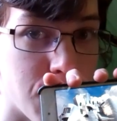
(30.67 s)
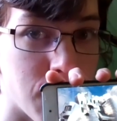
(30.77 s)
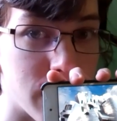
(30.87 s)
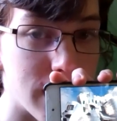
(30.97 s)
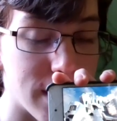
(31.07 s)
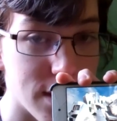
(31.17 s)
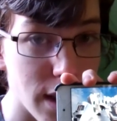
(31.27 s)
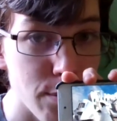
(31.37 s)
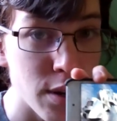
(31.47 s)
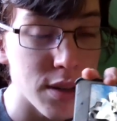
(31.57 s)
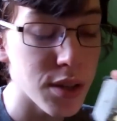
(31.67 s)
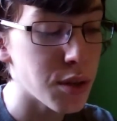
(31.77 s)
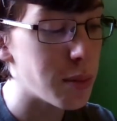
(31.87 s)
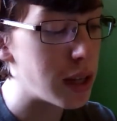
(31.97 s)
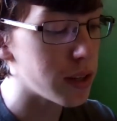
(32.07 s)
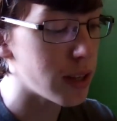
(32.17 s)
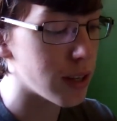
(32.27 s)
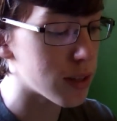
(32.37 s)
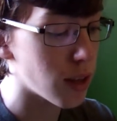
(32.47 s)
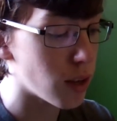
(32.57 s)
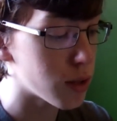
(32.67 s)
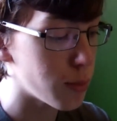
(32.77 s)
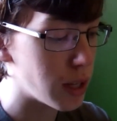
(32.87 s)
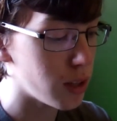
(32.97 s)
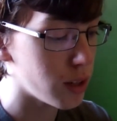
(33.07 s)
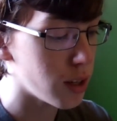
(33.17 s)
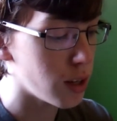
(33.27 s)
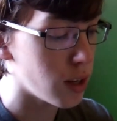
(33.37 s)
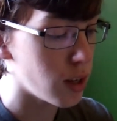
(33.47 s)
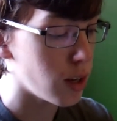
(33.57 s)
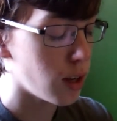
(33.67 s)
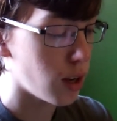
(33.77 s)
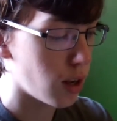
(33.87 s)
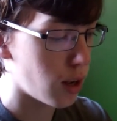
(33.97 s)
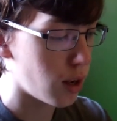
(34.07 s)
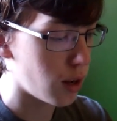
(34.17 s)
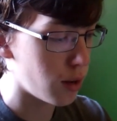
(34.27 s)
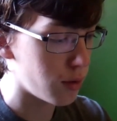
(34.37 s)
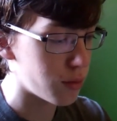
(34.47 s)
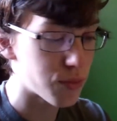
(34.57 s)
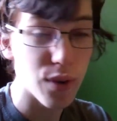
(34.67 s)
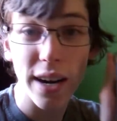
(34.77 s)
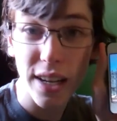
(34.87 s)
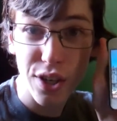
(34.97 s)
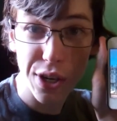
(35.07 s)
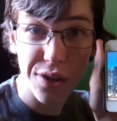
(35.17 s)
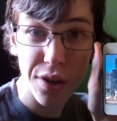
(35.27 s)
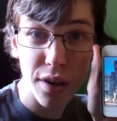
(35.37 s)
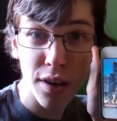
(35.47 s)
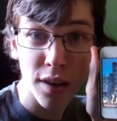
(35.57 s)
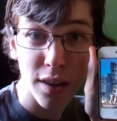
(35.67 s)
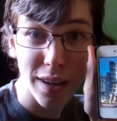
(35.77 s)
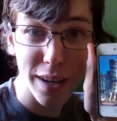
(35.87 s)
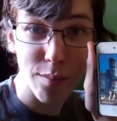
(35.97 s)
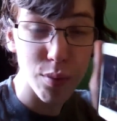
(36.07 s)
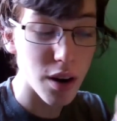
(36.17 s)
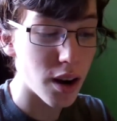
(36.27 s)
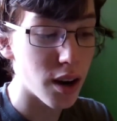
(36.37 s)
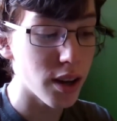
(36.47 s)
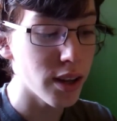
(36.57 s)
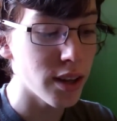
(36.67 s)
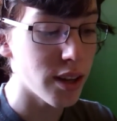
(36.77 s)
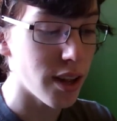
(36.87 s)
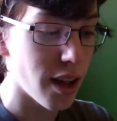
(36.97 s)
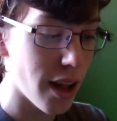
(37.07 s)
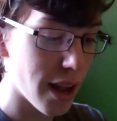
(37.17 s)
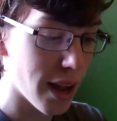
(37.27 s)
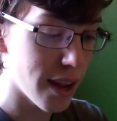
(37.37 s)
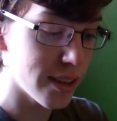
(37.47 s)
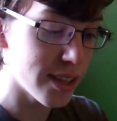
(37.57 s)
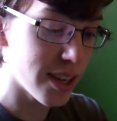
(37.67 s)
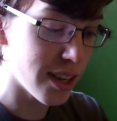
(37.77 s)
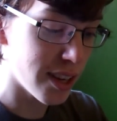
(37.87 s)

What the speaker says: you know that the same person who built this also built Fred and Ginger in Prague, and